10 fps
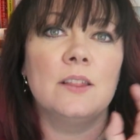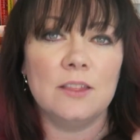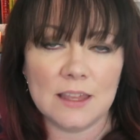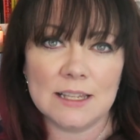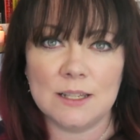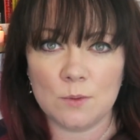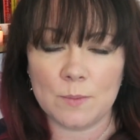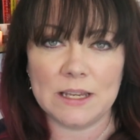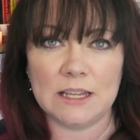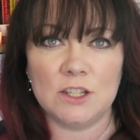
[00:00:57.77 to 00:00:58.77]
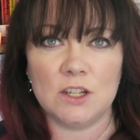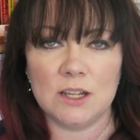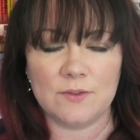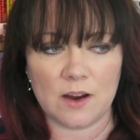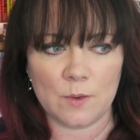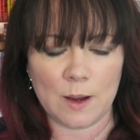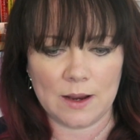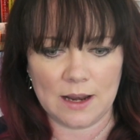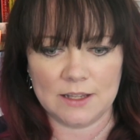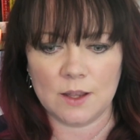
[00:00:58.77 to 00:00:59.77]
this is what we need to do very
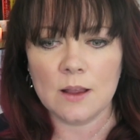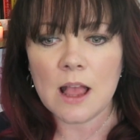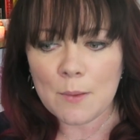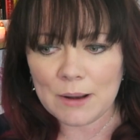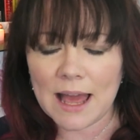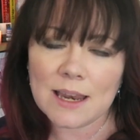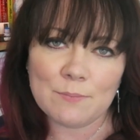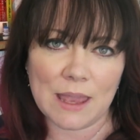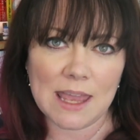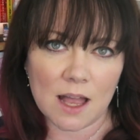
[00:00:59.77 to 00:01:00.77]
quickly. So plan B